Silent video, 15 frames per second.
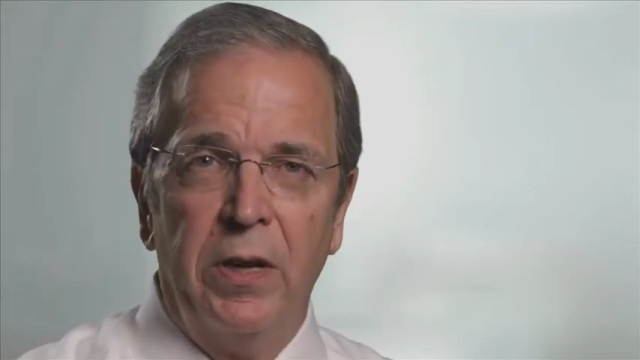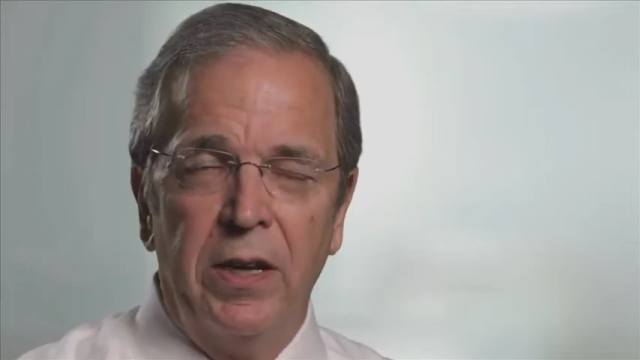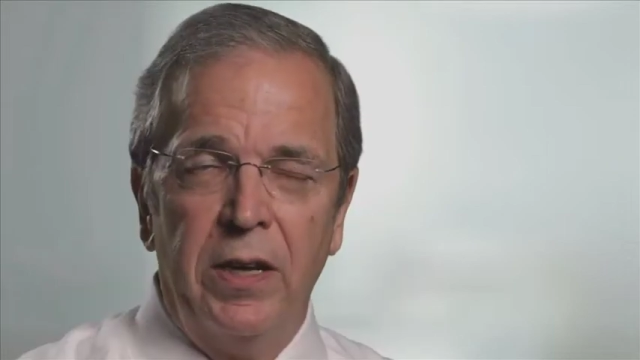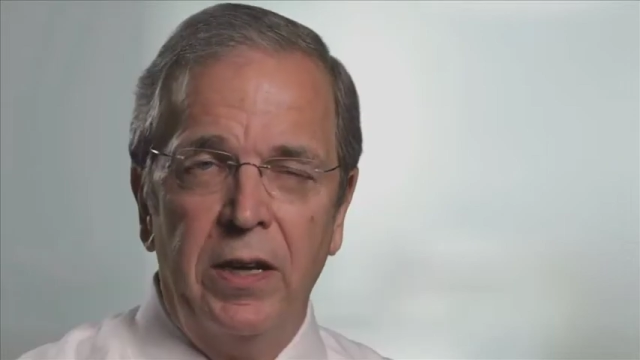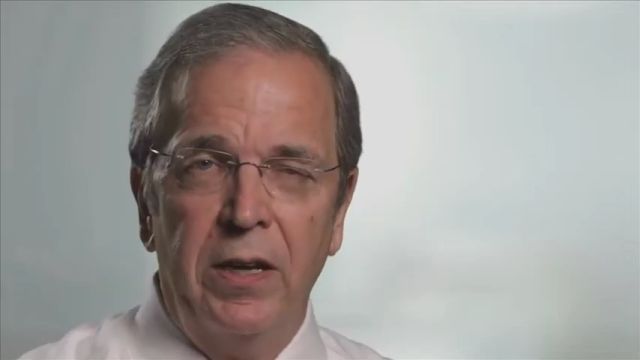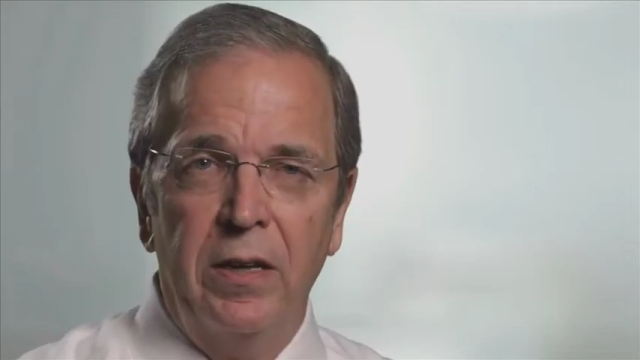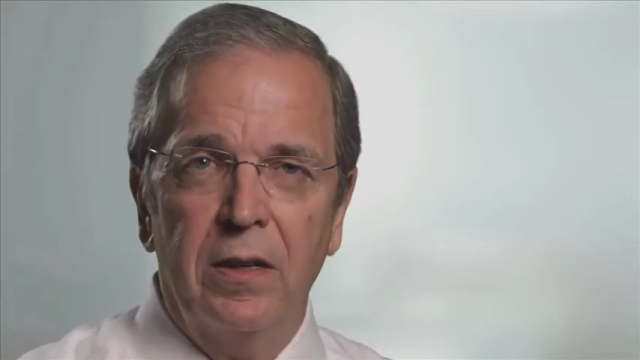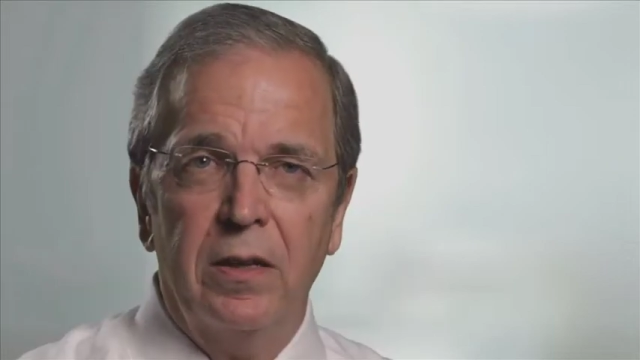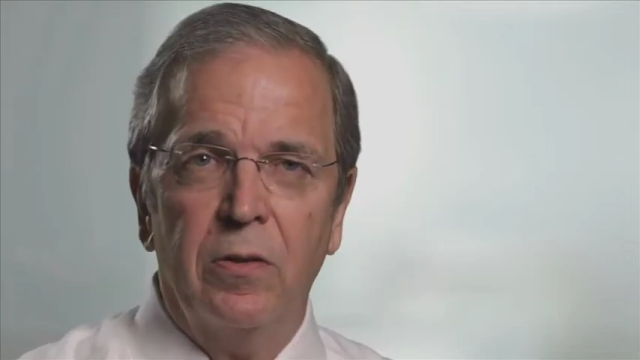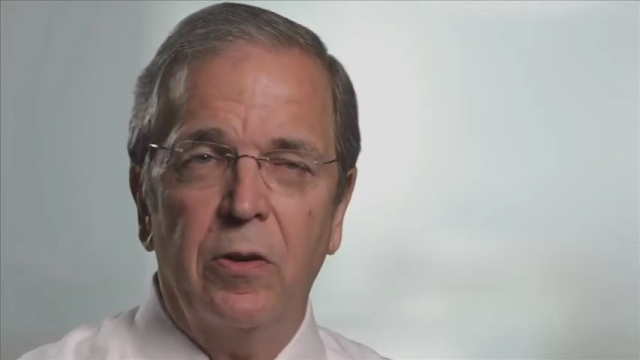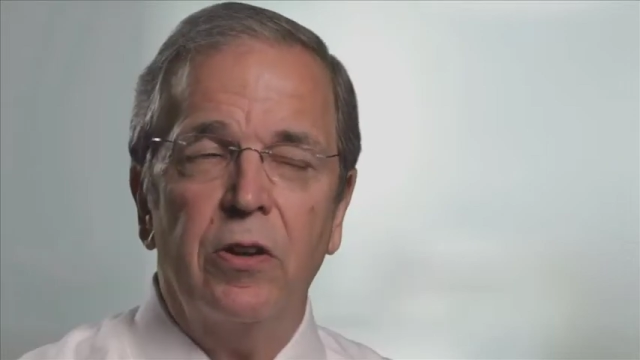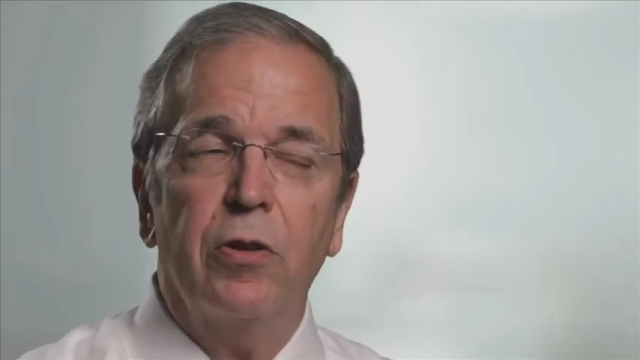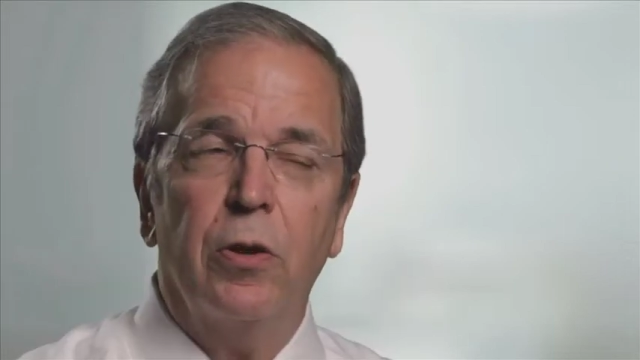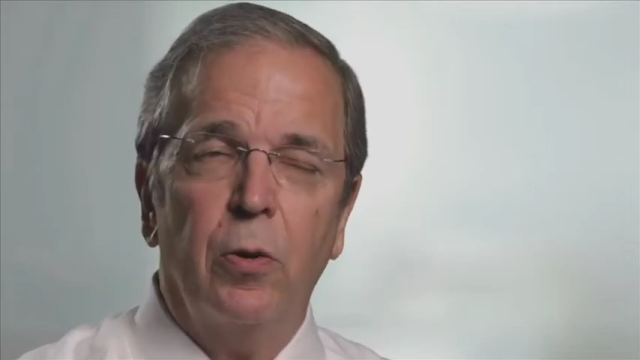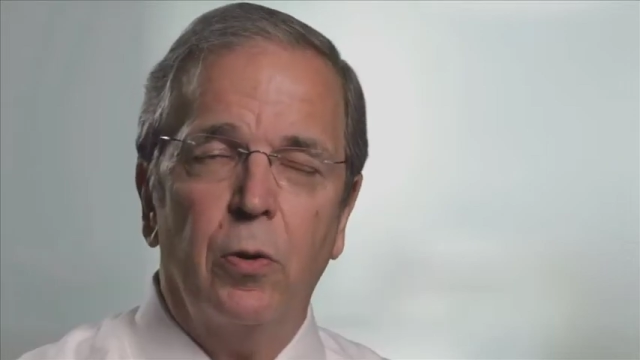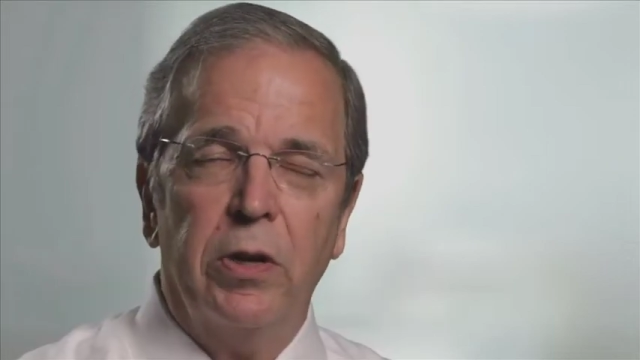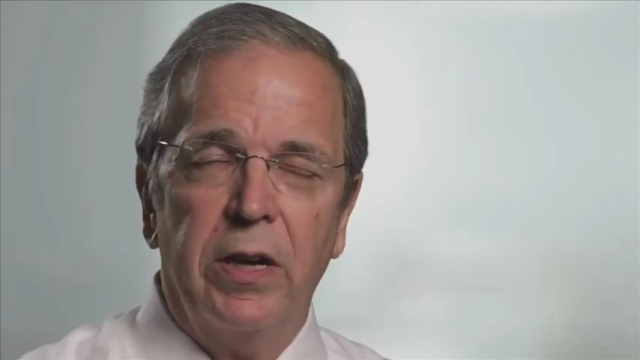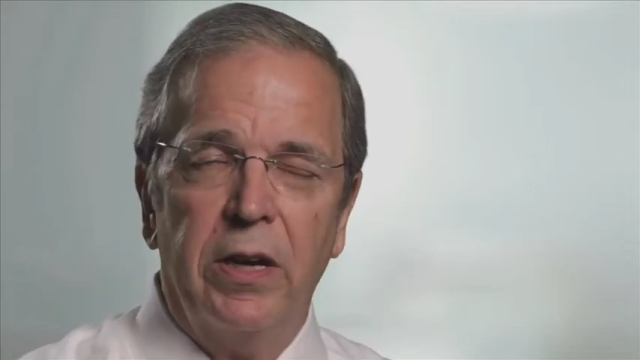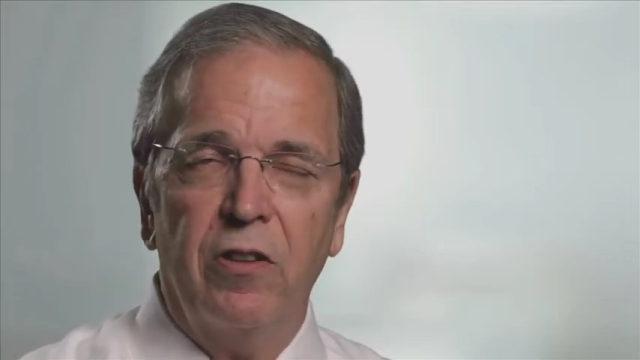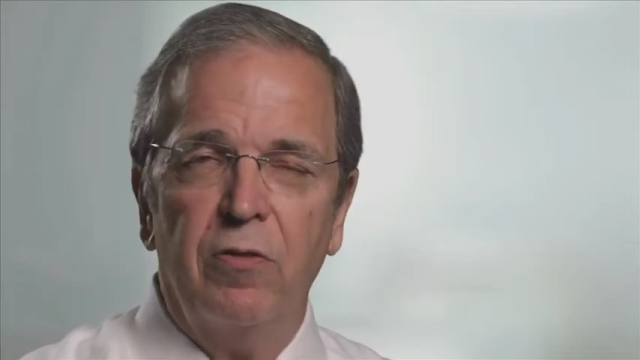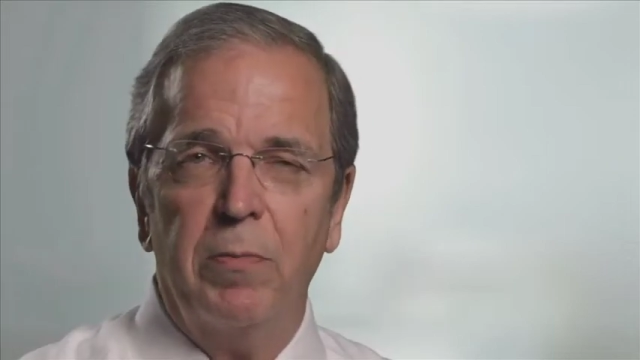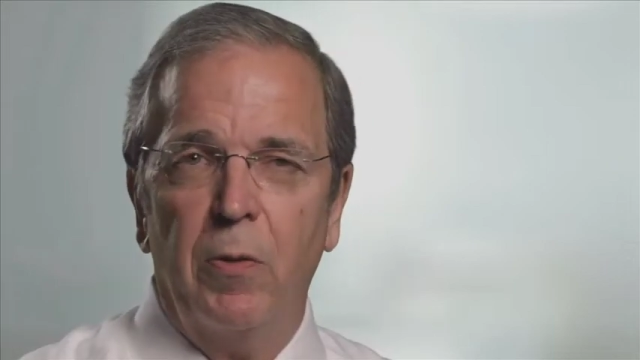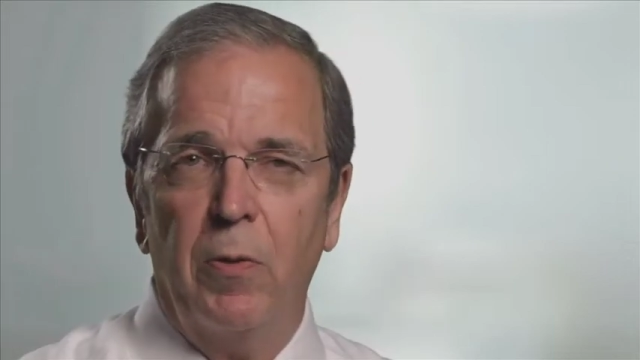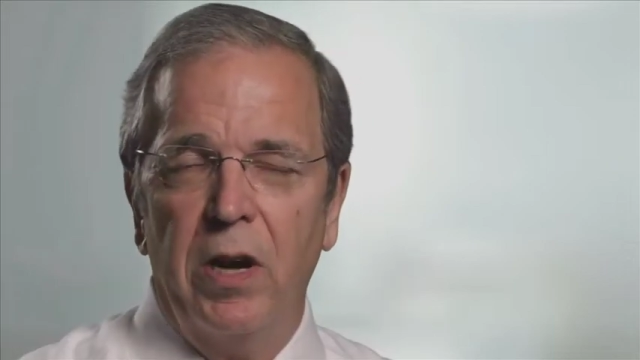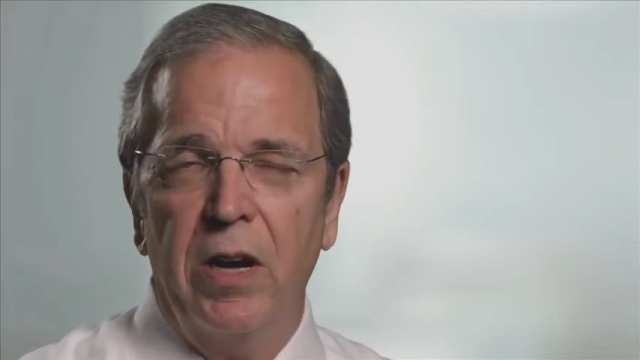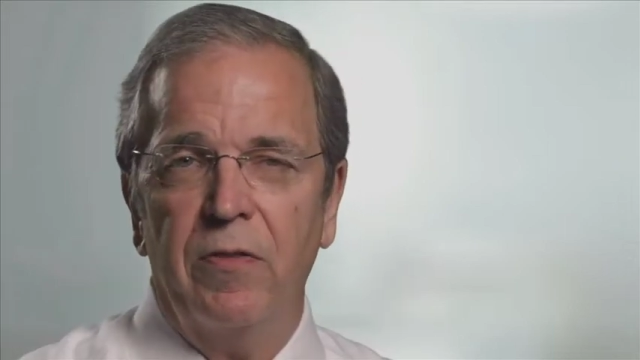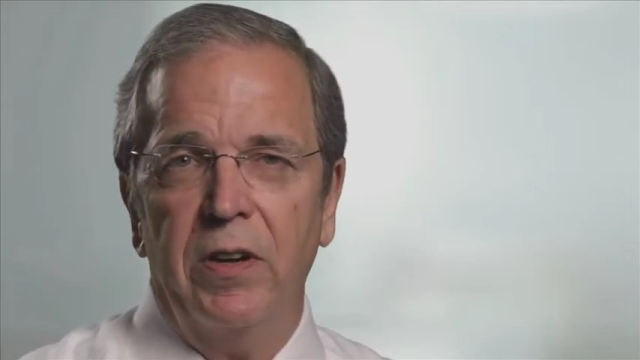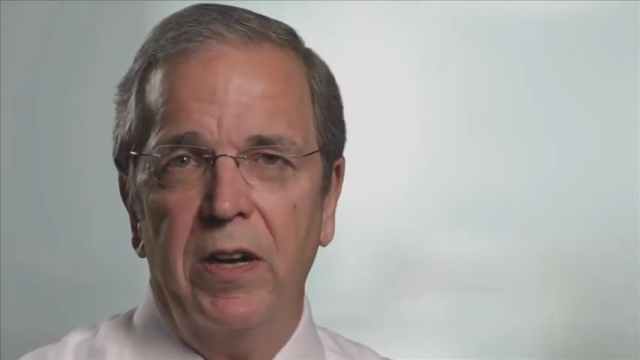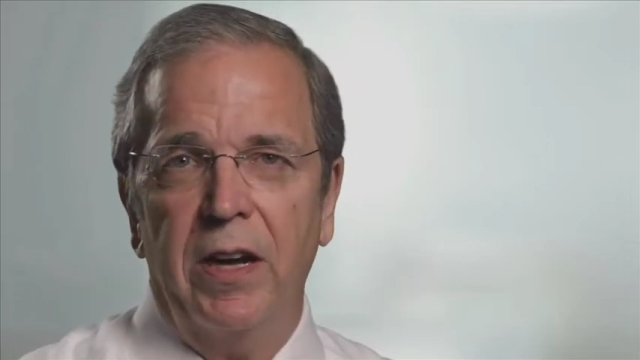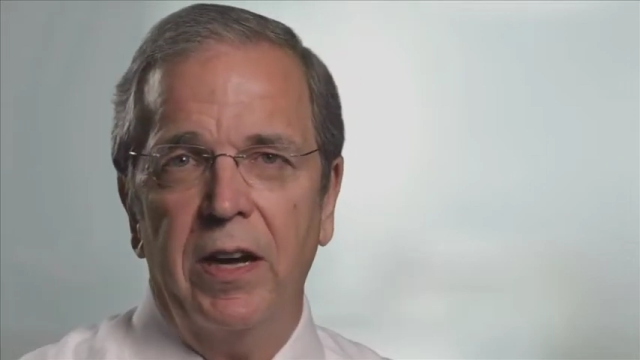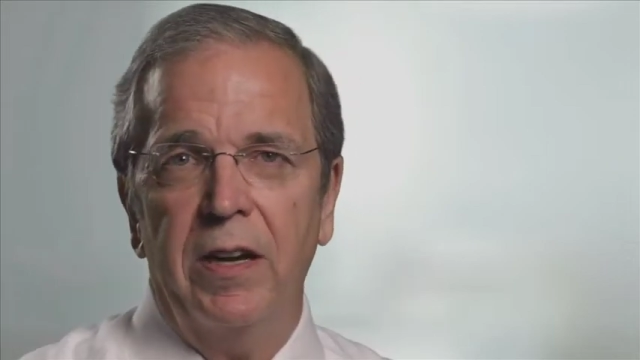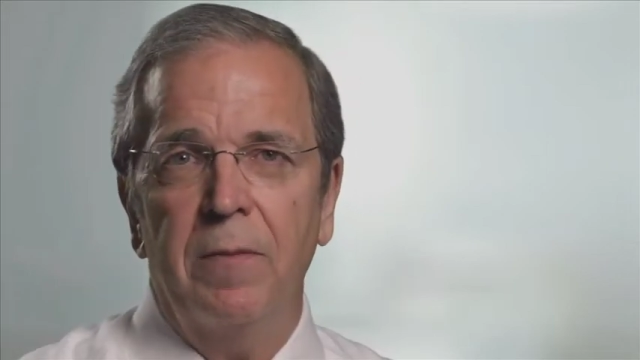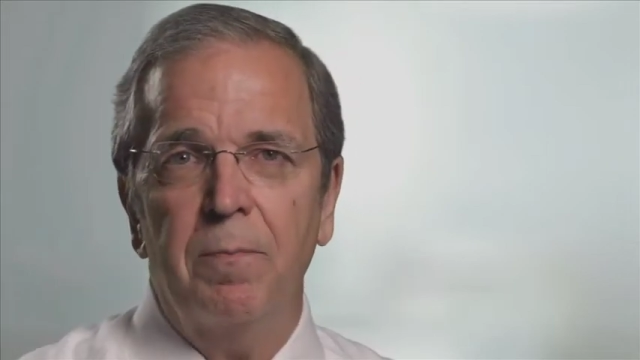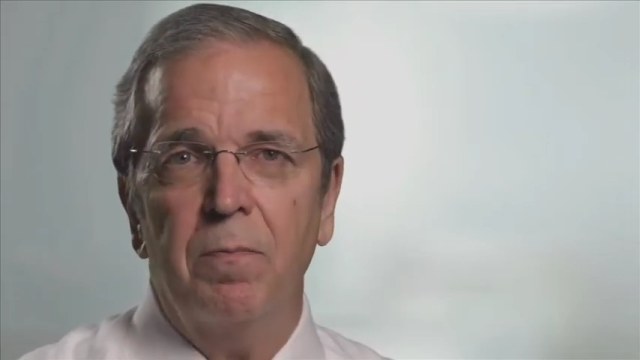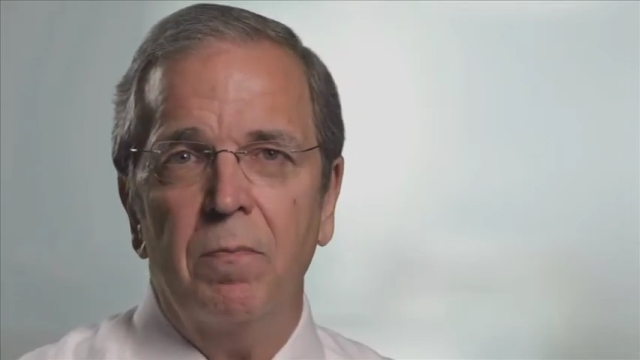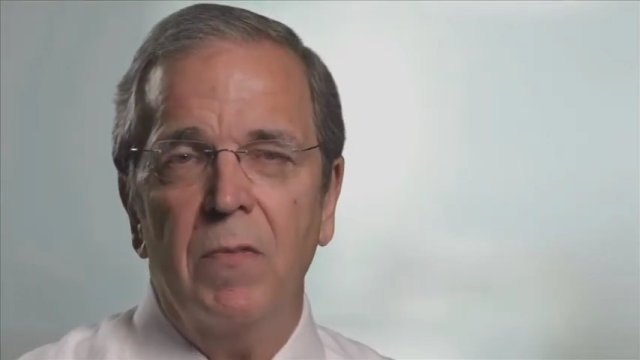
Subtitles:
me, or he told us, my wife and I,